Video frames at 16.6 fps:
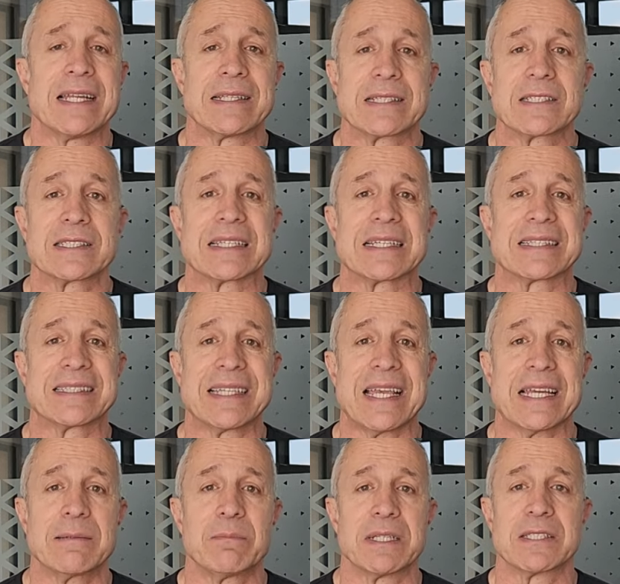
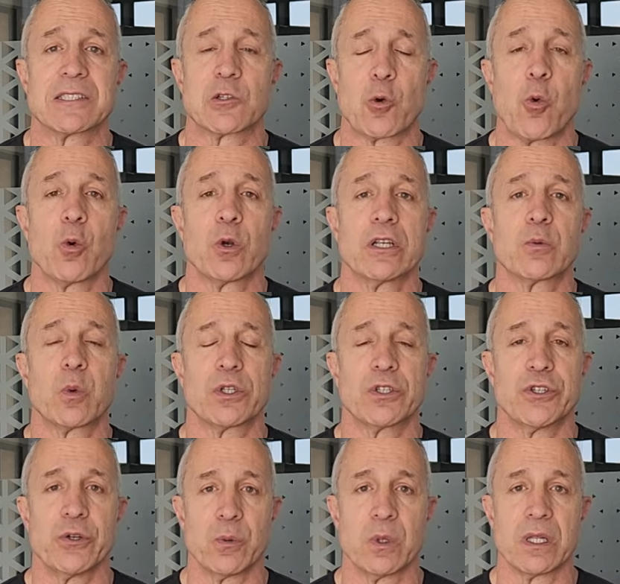segments, call it what
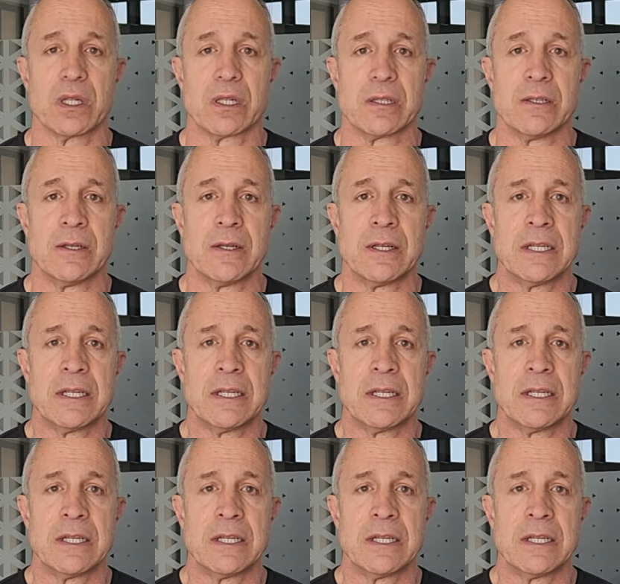you will.